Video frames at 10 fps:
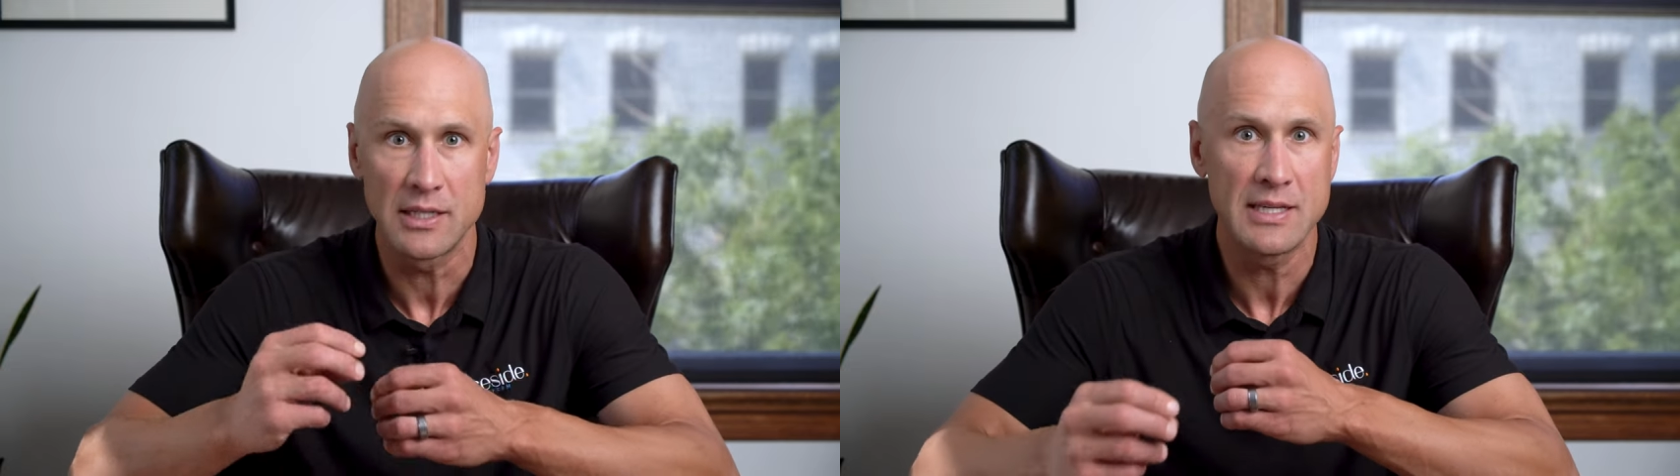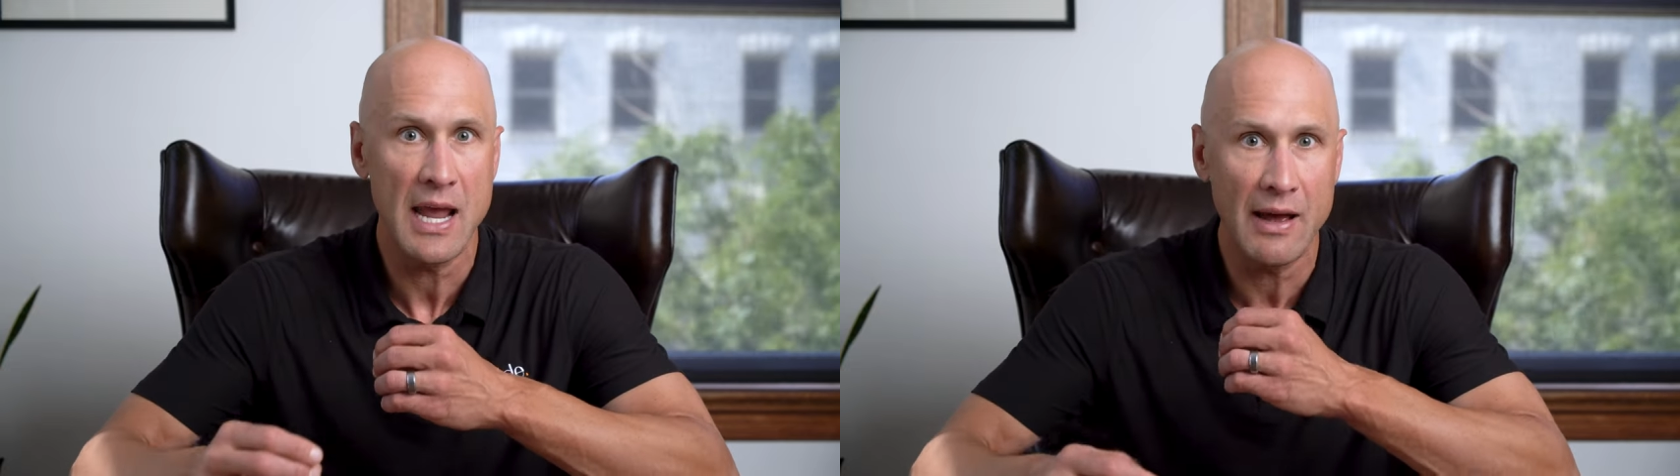
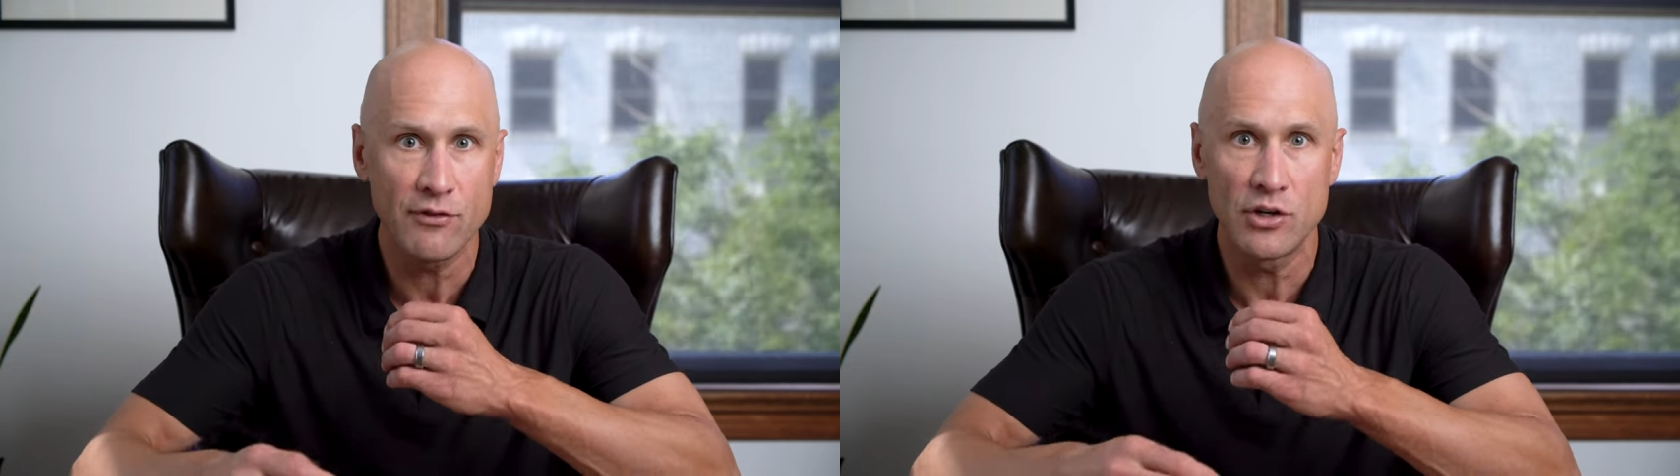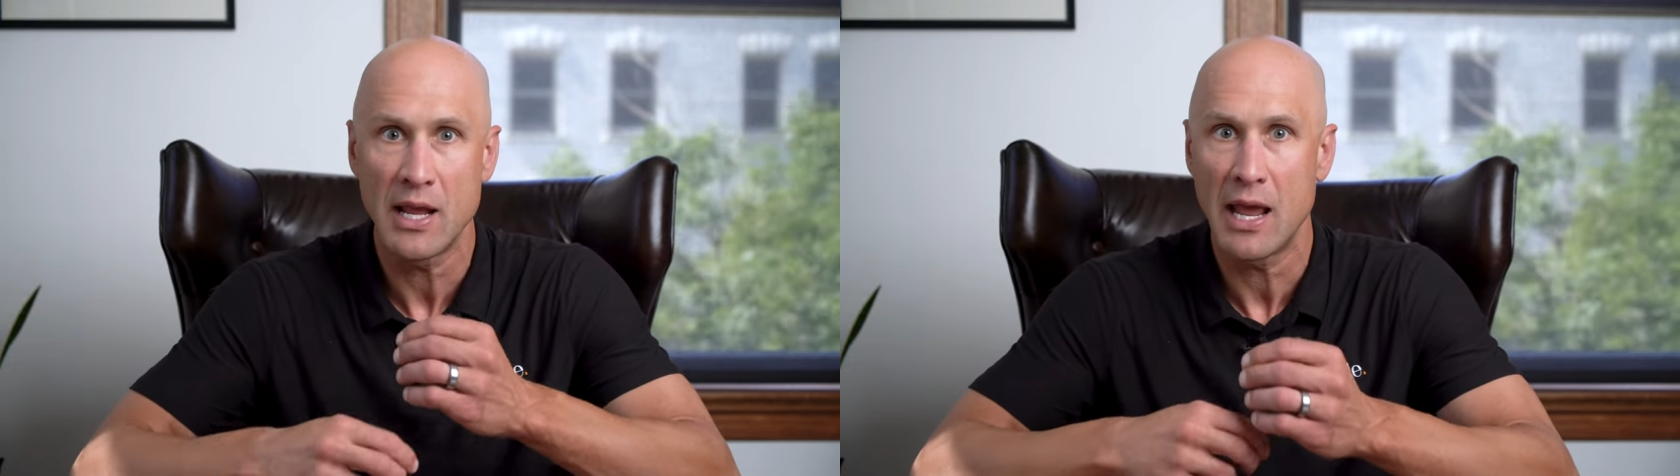day
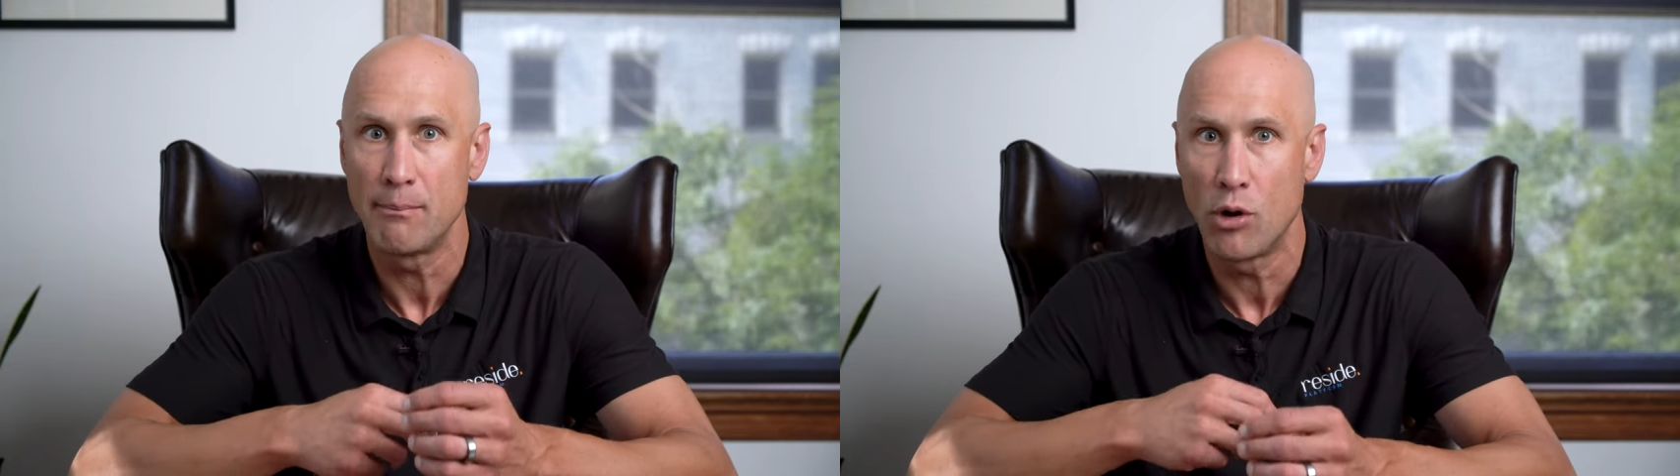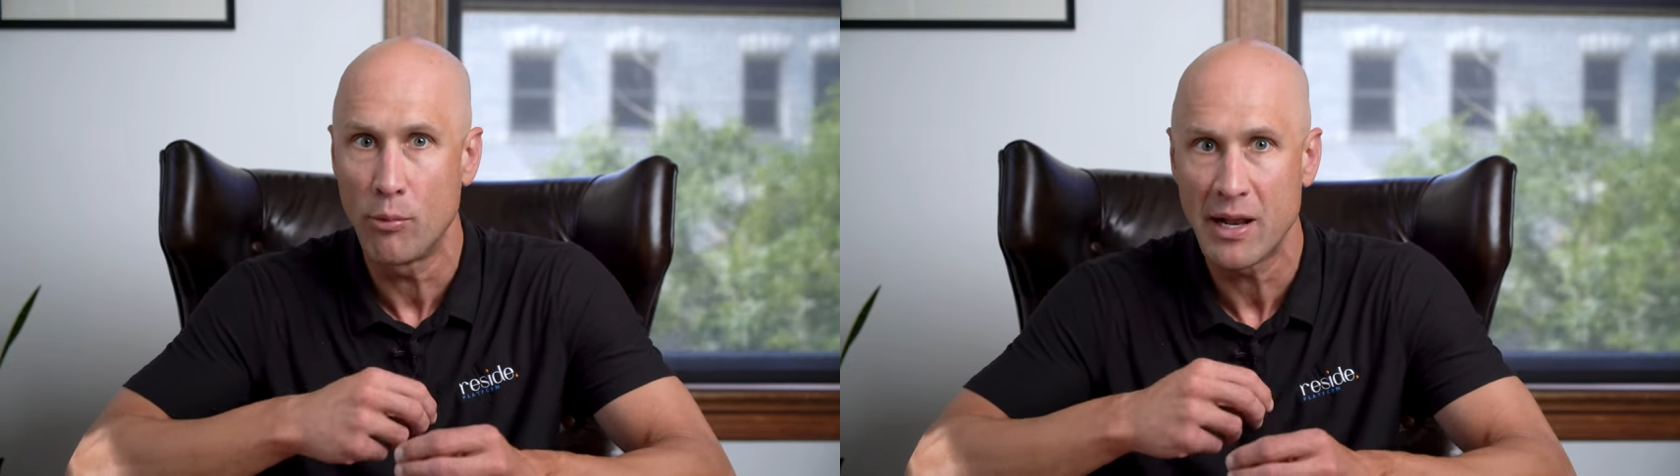after day,
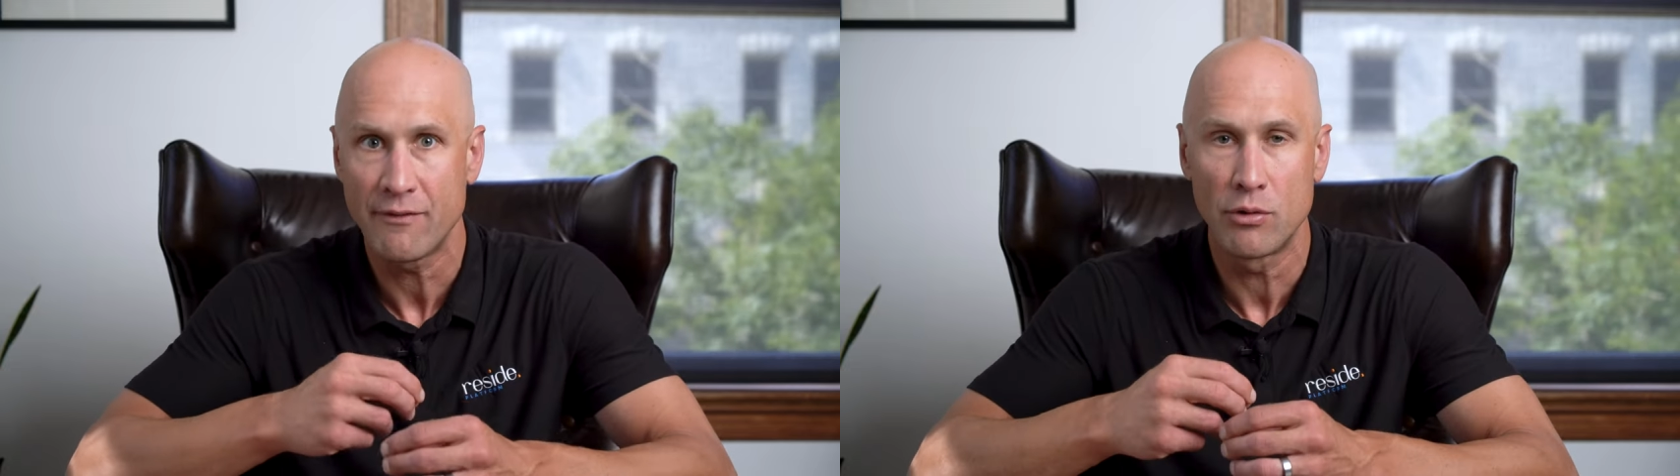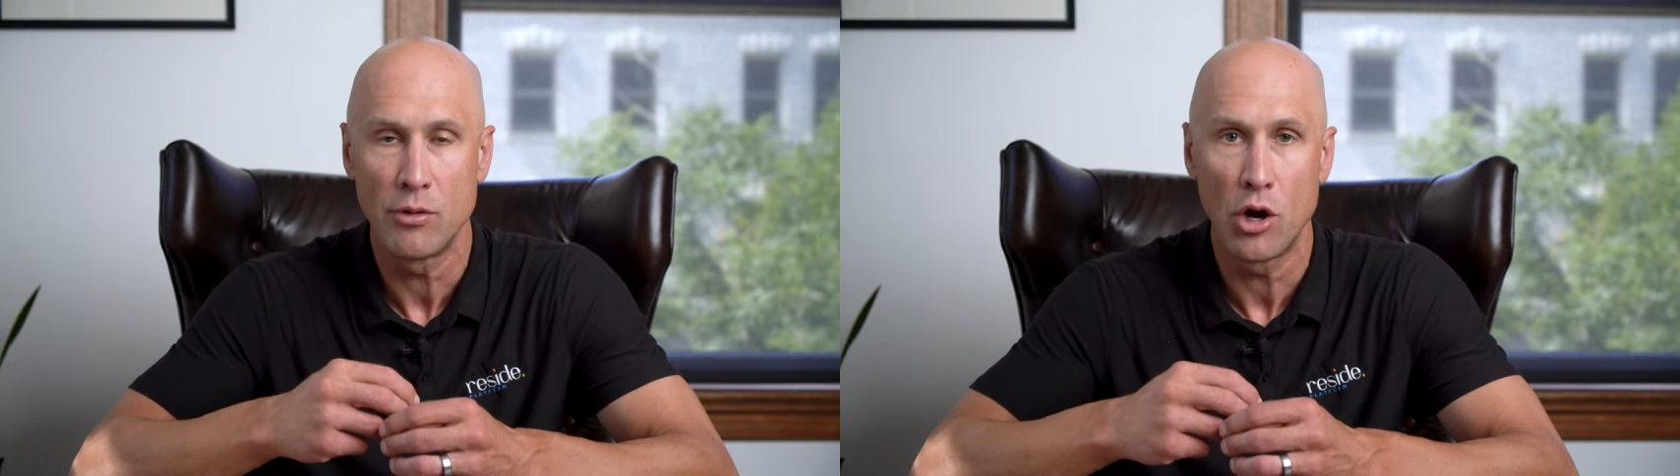moment
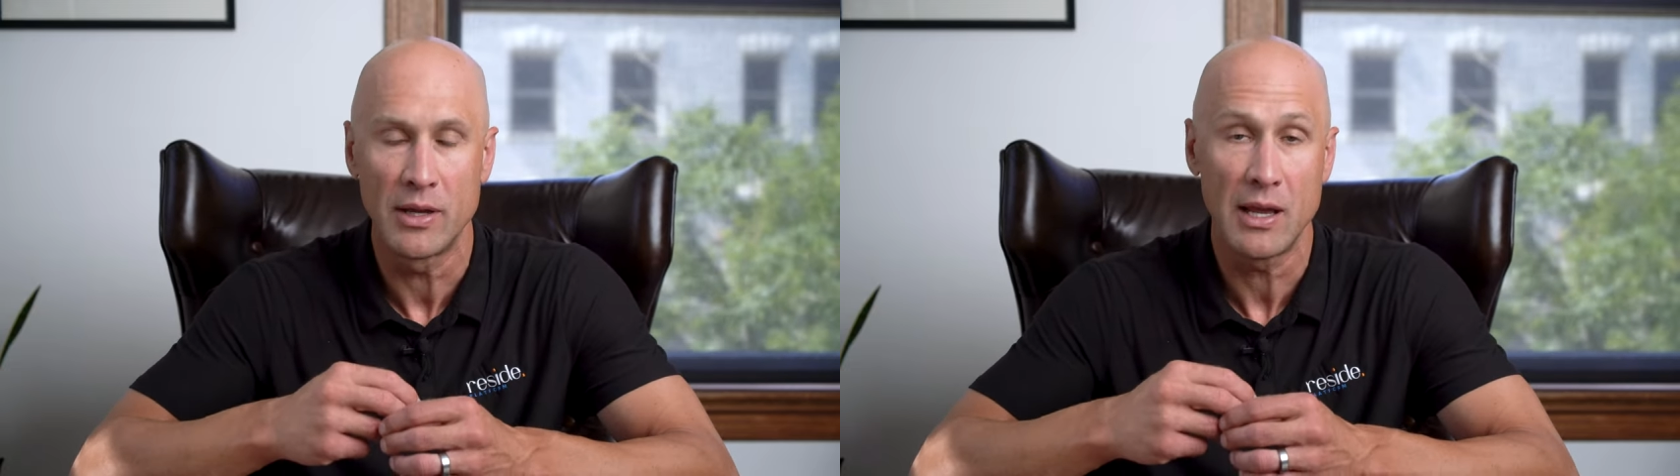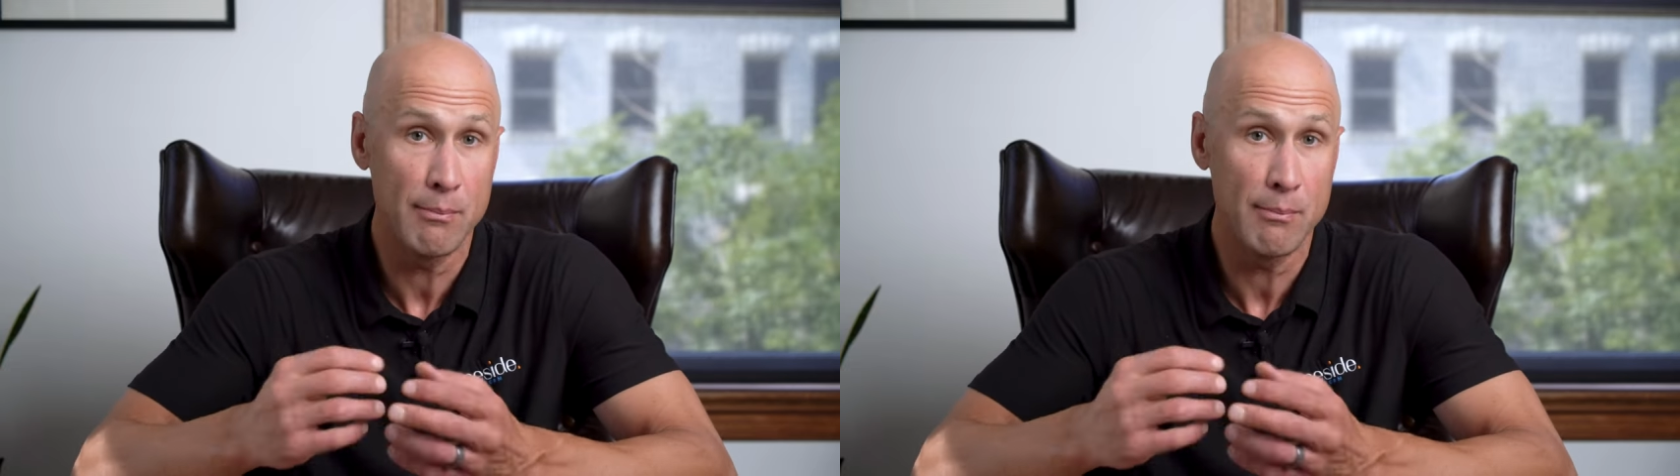after moment.